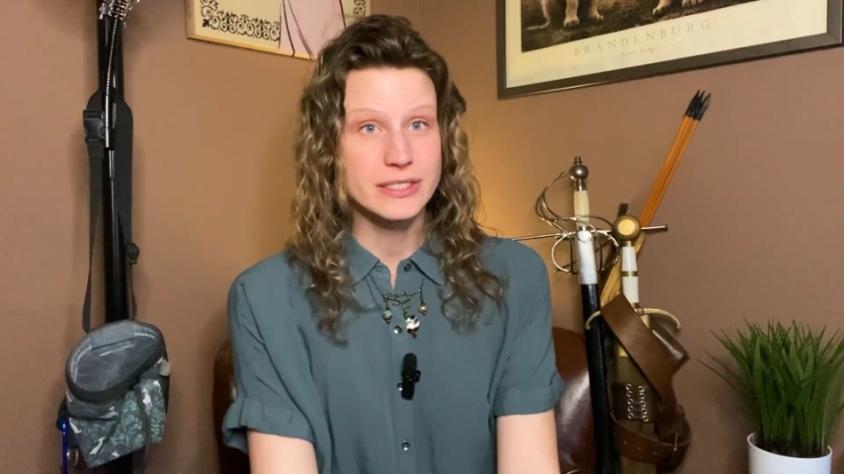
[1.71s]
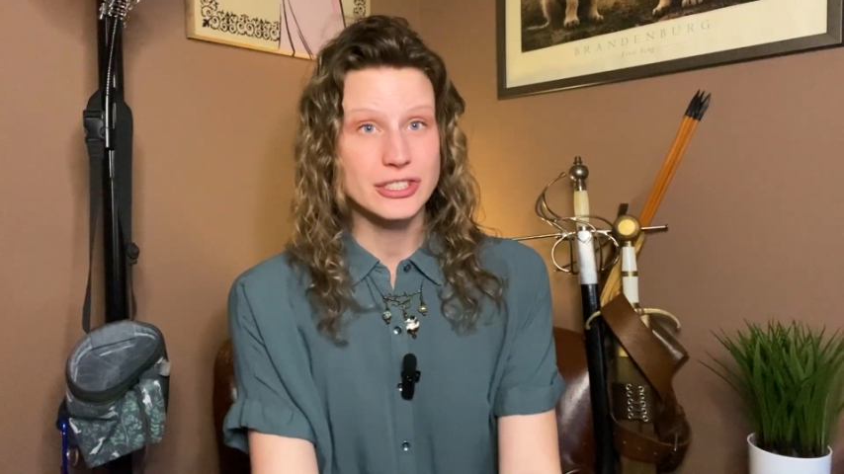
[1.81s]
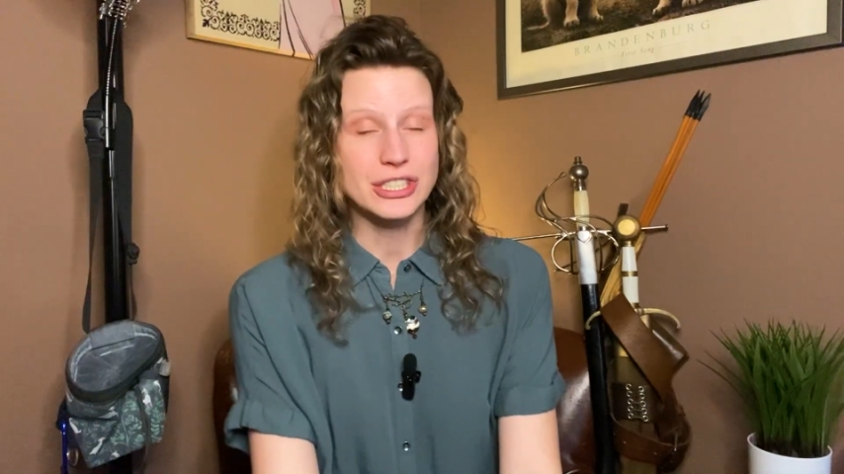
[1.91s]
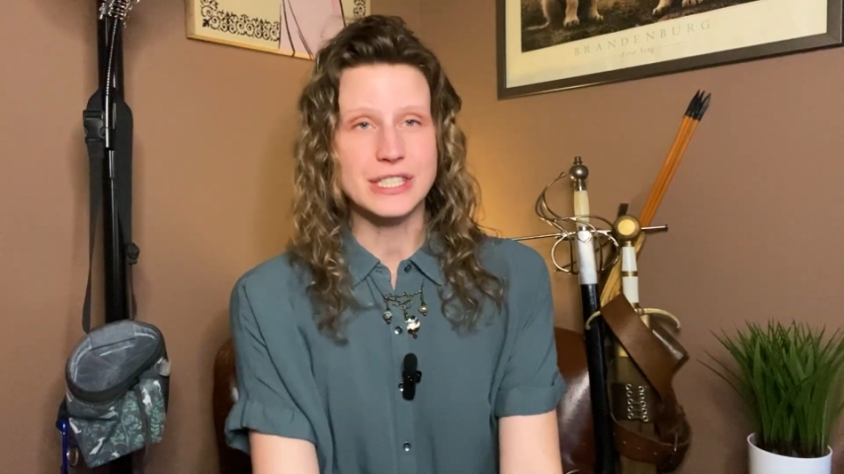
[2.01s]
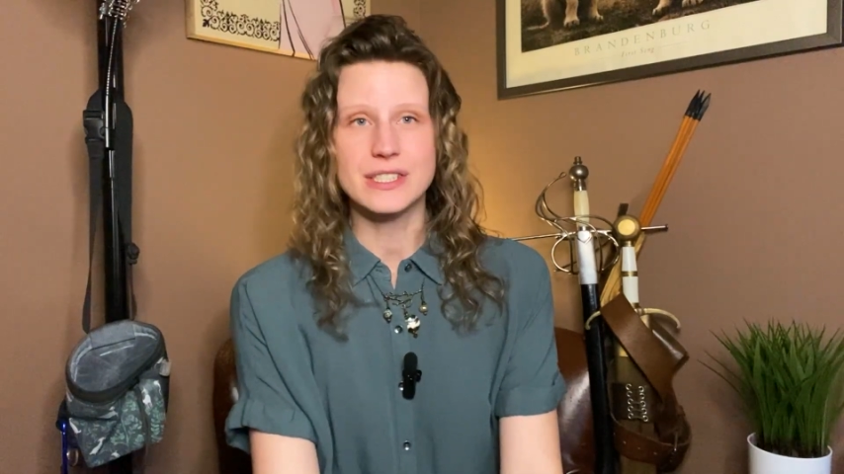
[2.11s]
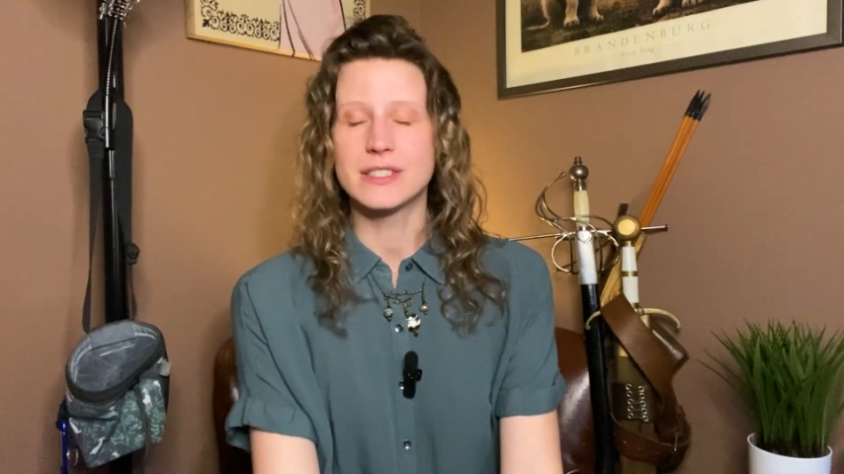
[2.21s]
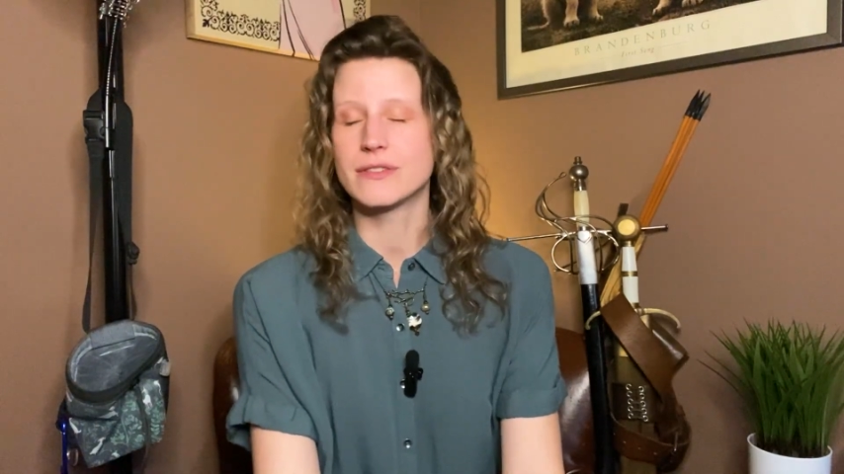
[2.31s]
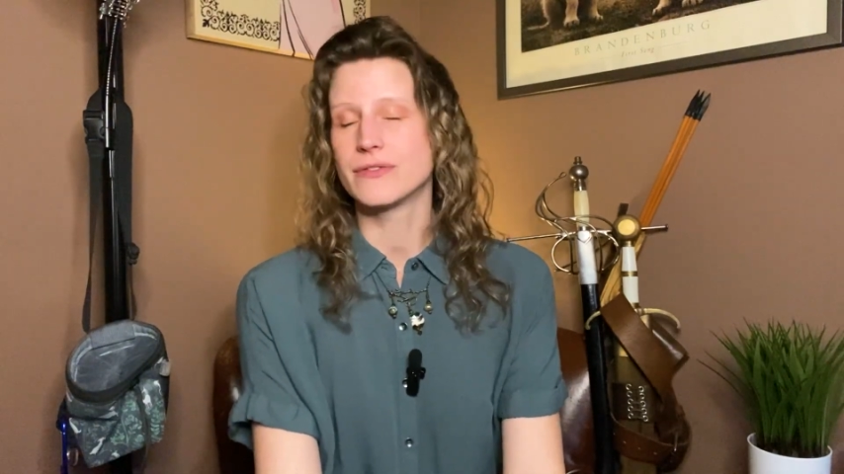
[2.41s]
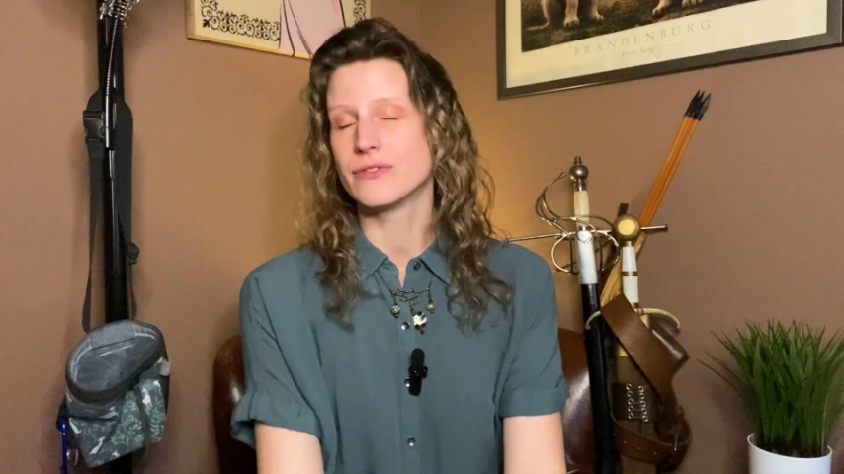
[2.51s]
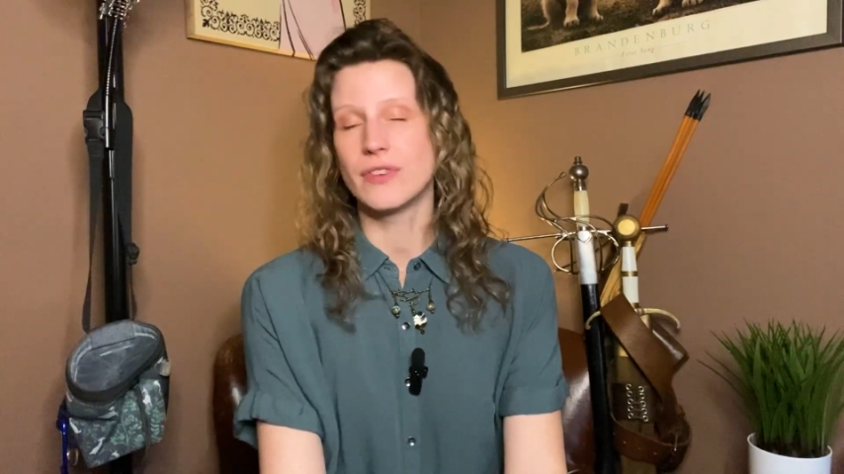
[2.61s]

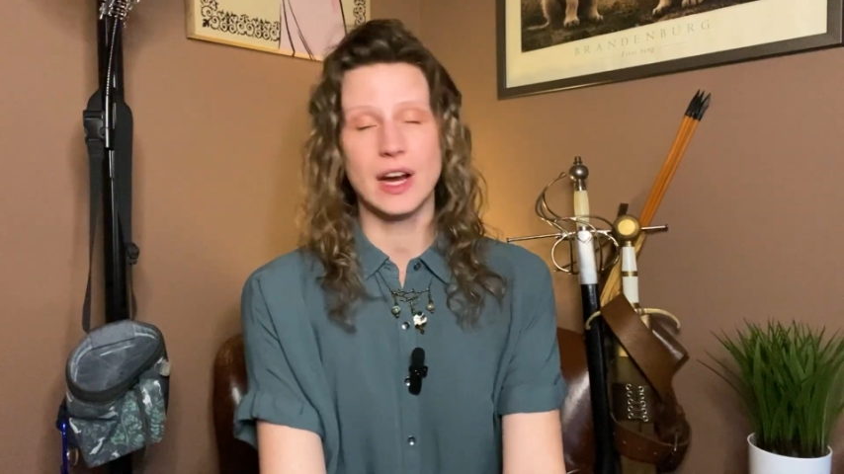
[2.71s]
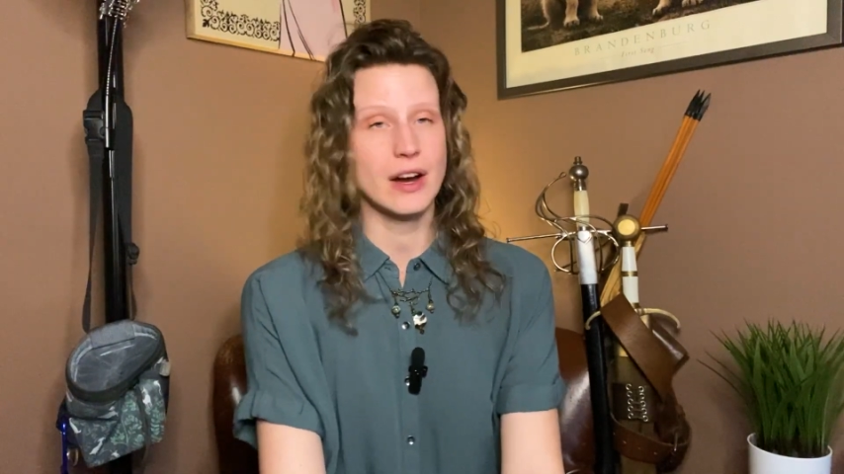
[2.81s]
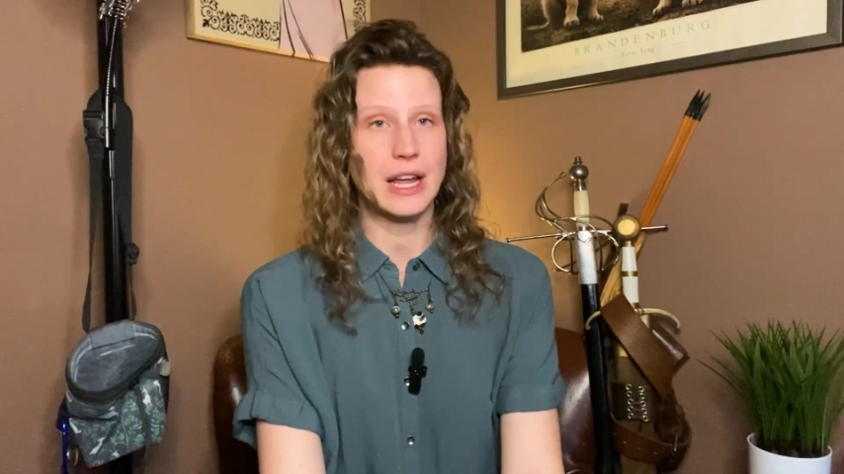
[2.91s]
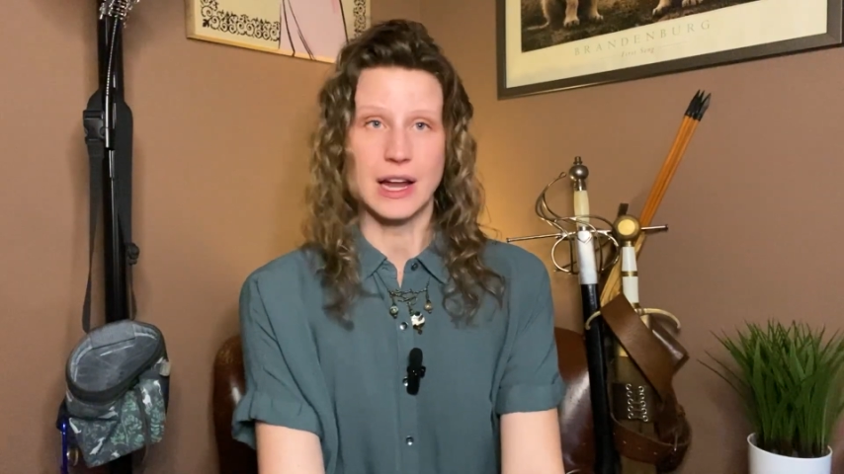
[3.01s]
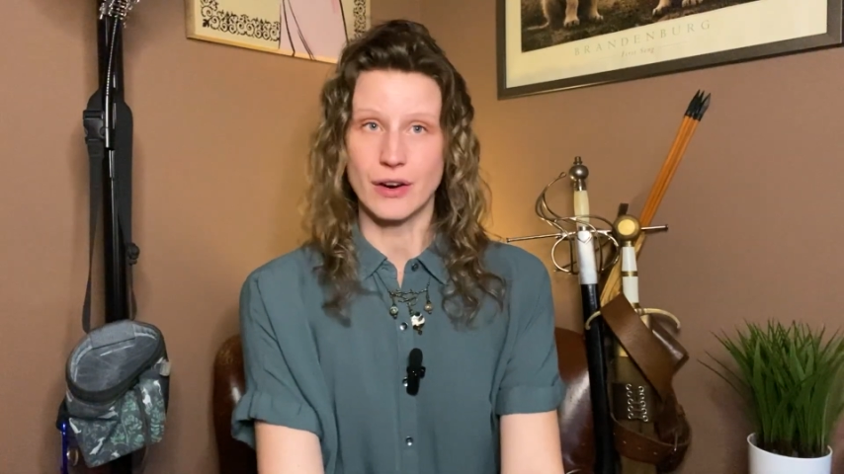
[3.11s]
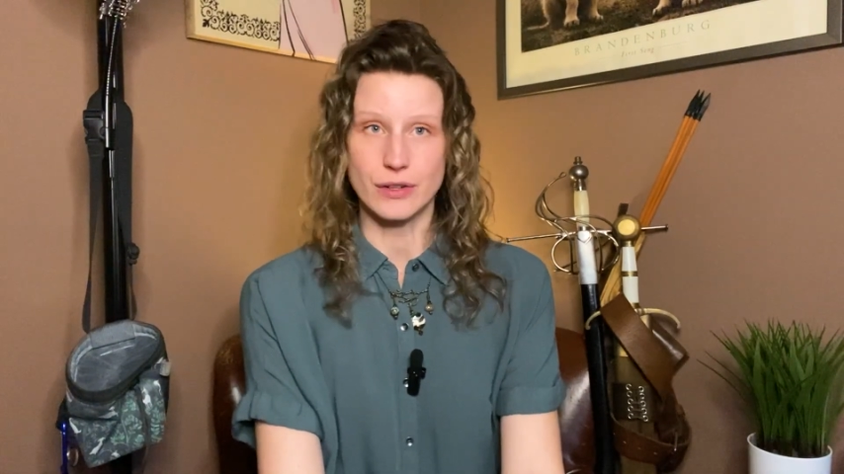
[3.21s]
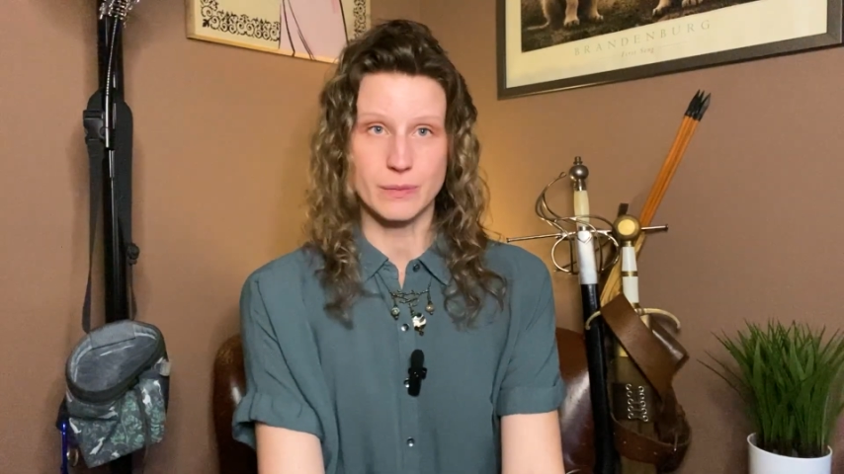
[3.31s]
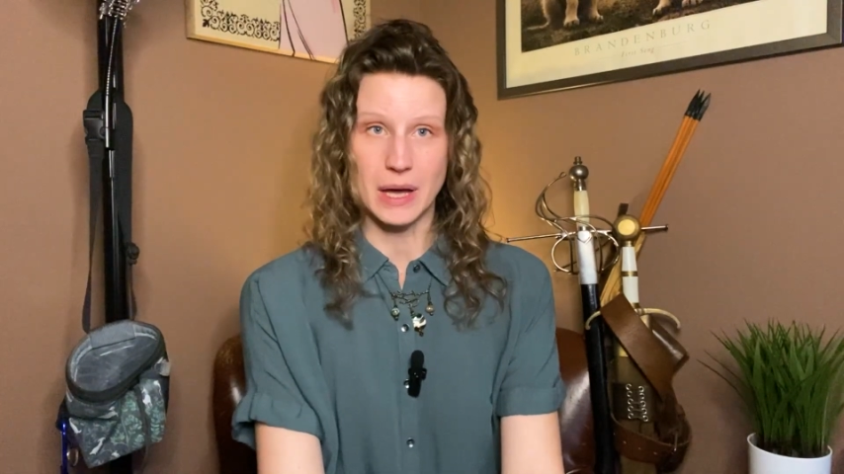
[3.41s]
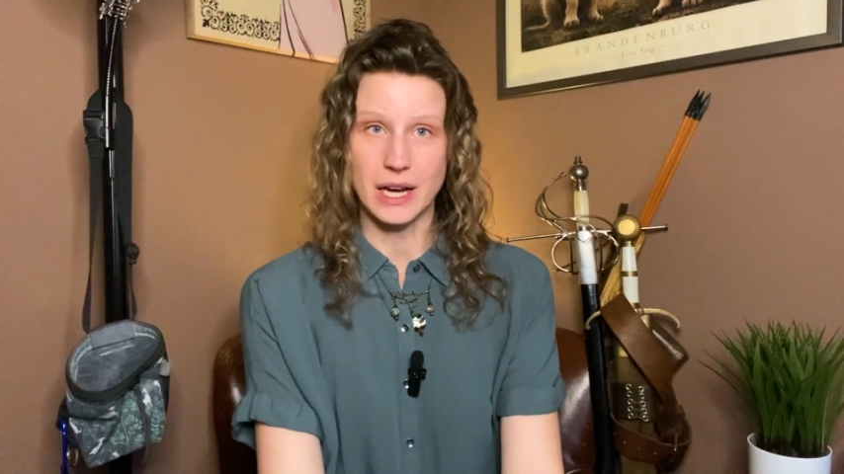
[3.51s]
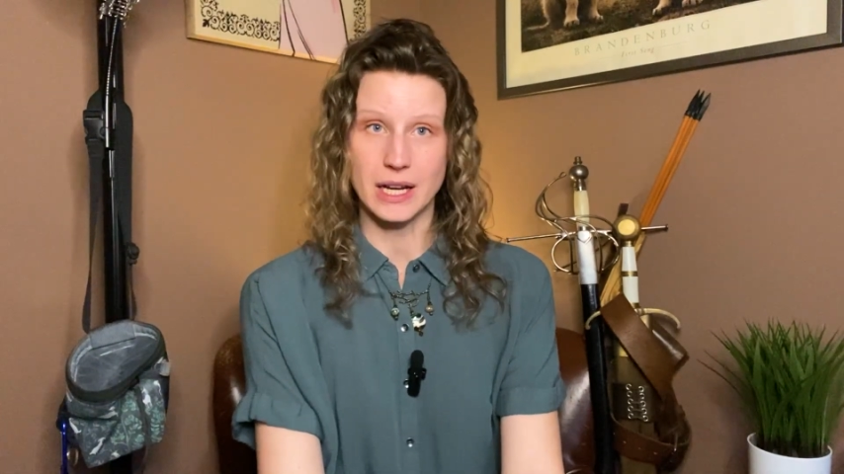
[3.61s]
She's very
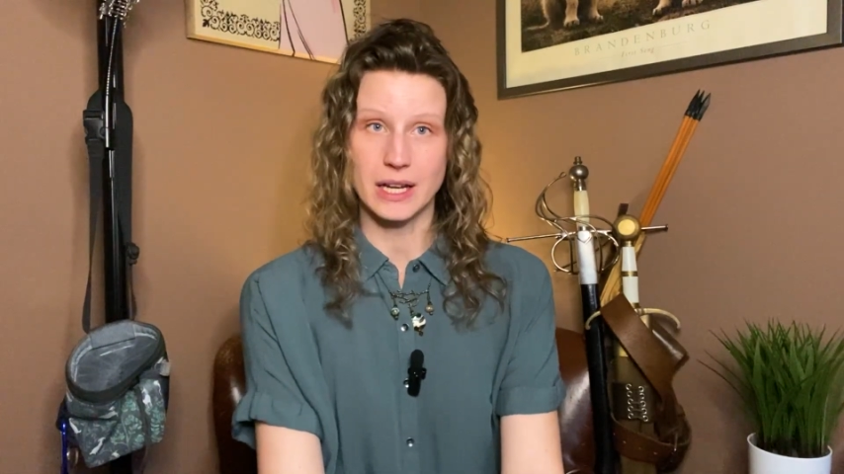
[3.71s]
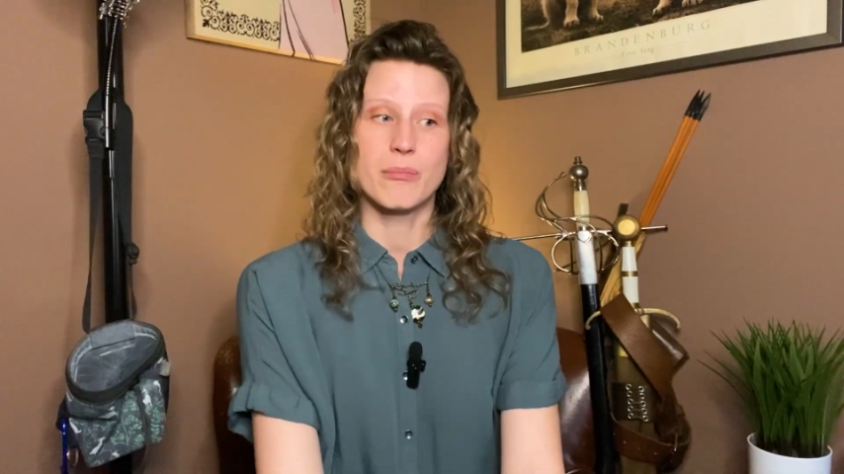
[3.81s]
charismatic.